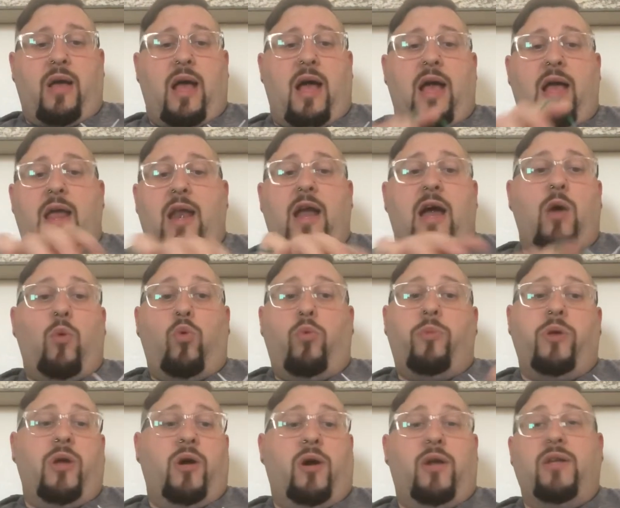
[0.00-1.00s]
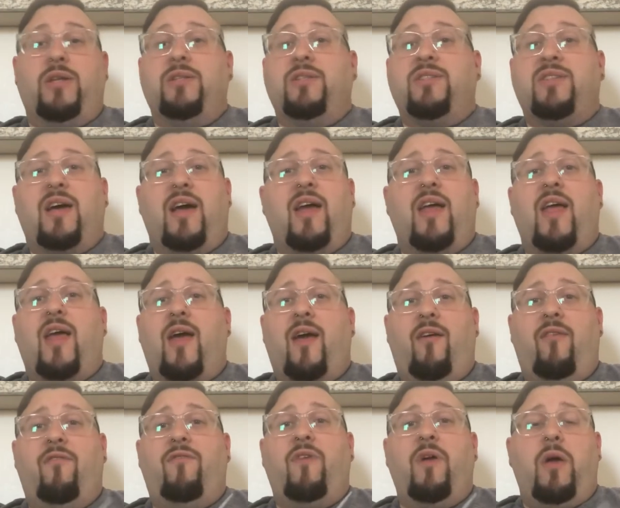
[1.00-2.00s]
And I will be honest, I
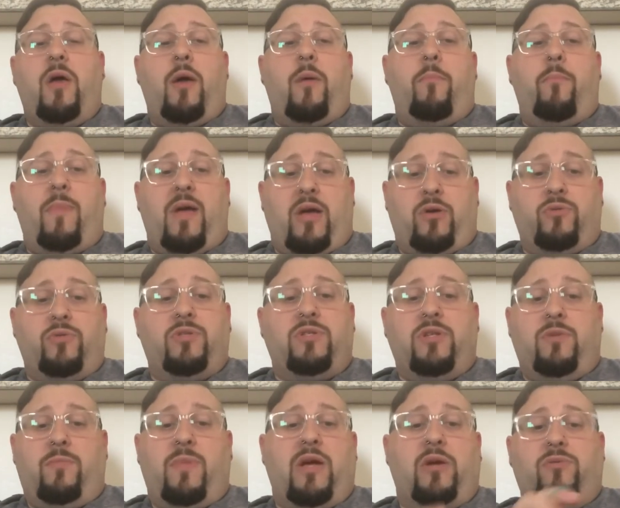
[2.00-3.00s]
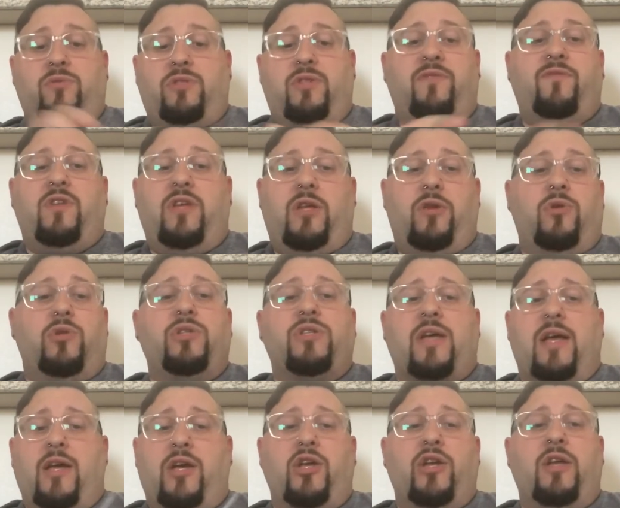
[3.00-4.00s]
have mountains and mountains of needles.
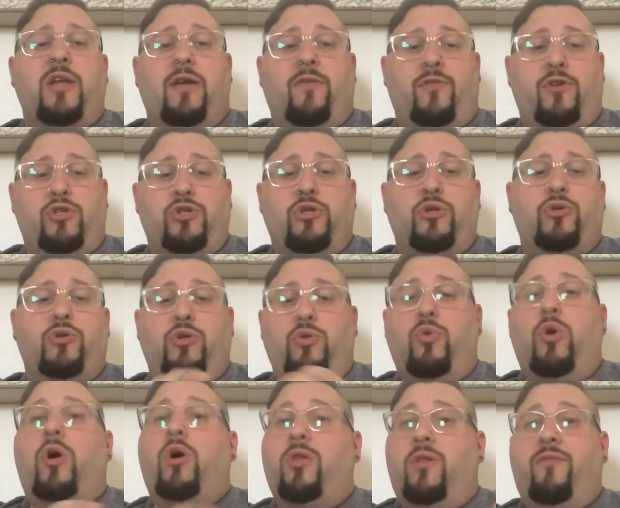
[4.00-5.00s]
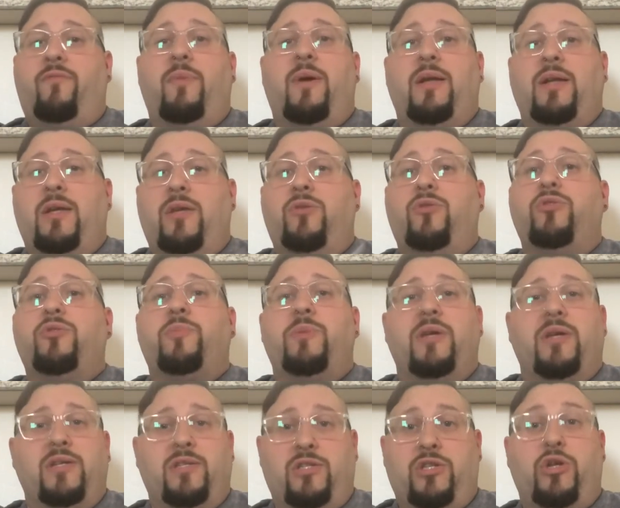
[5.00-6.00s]
I could never show you all of my needles
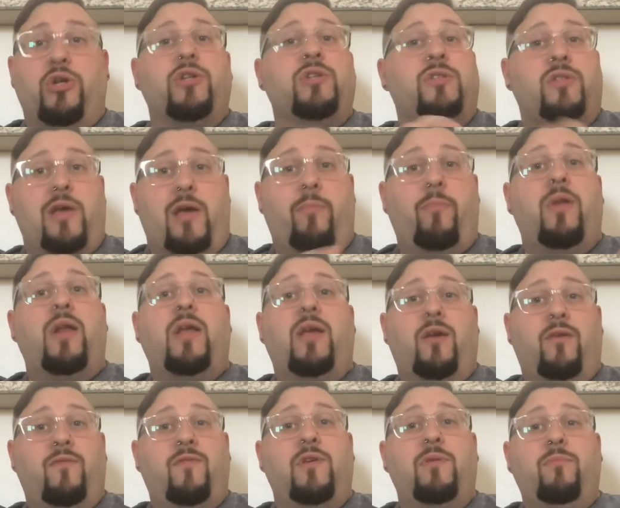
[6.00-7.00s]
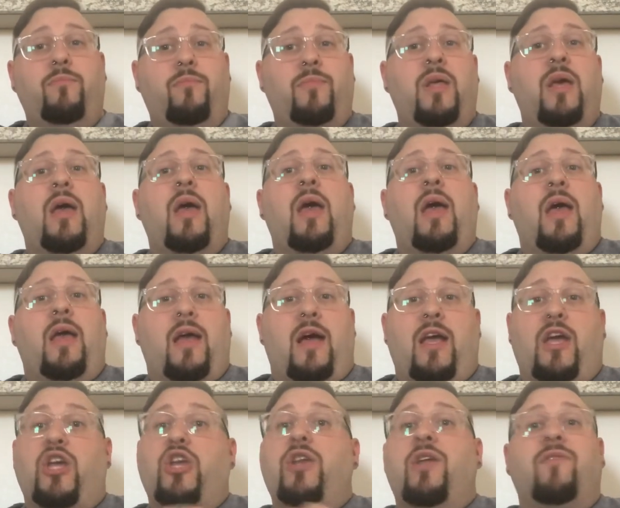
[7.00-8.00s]
because there is that many of them. I
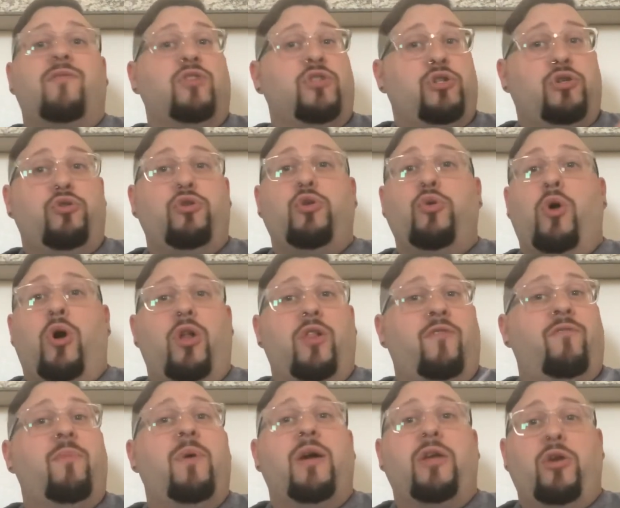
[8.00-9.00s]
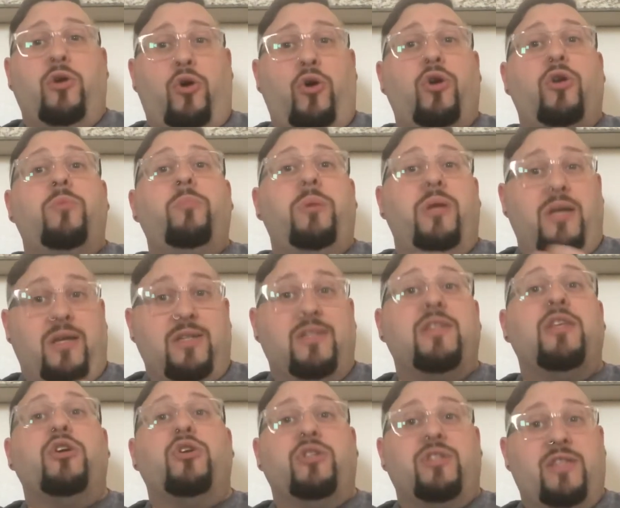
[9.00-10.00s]
could never show you all of my yarn because
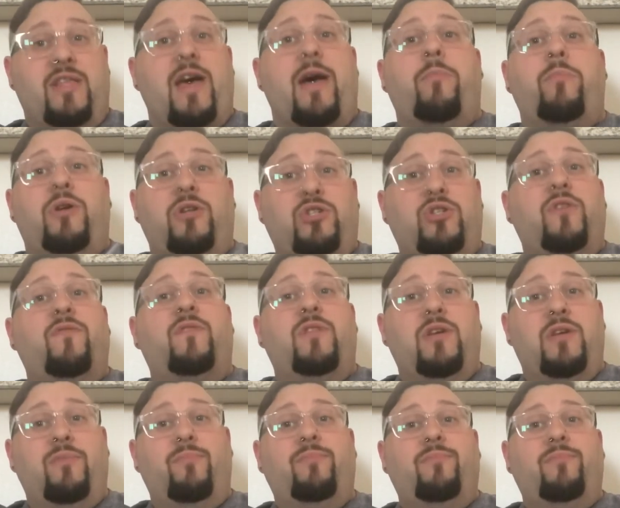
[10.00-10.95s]
there is that much of it.